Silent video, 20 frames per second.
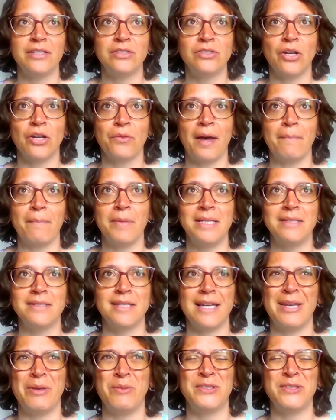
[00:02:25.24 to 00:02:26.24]
So that means
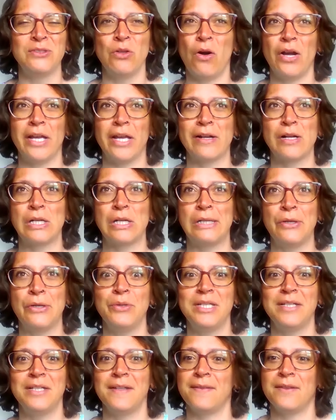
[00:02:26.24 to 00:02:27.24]
that it's not
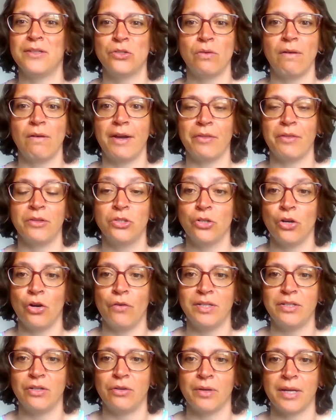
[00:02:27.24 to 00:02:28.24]
included in the trial. The
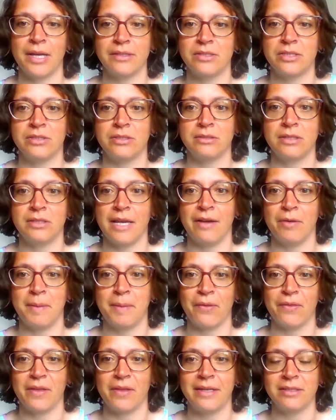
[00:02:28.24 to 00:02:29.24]
jury don't get to hear
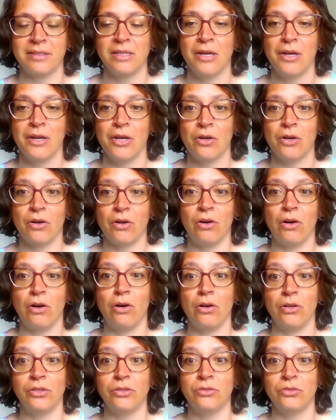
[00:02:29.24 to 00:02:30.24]
about this
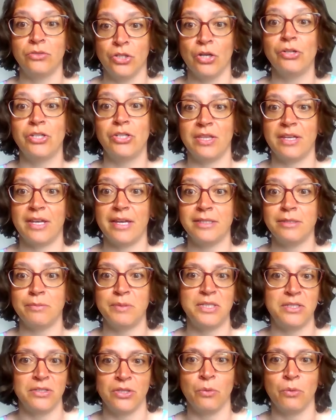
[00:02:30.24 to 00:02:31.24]
or judge this,
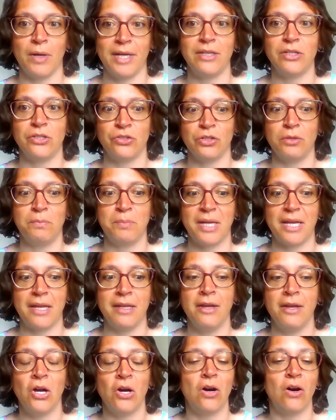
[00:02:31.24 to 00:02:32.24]
which is the way it should
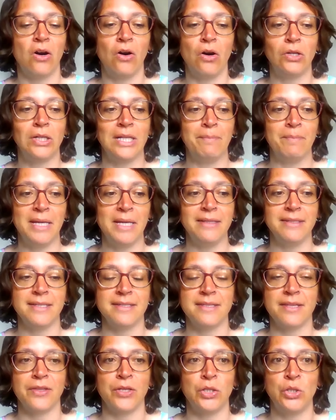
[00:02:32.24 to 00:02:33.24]
be. All it means
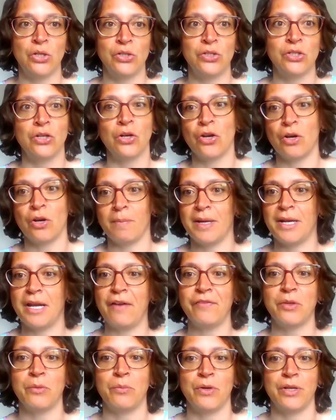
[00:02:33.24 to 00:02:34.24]
is that the judge can come in
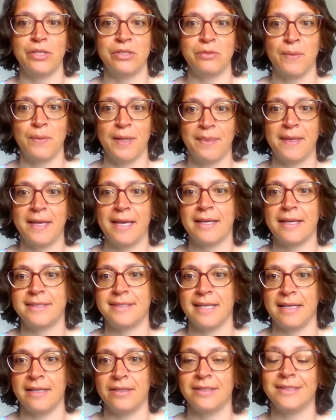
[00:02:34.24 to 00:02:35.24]
afterwards when they get
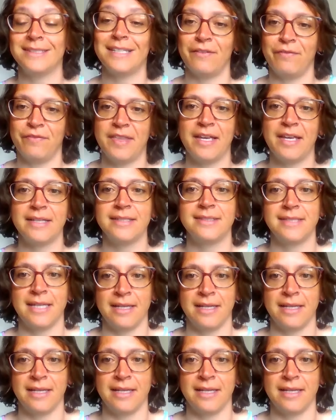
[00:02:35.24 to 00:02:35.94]
sentenced, if they get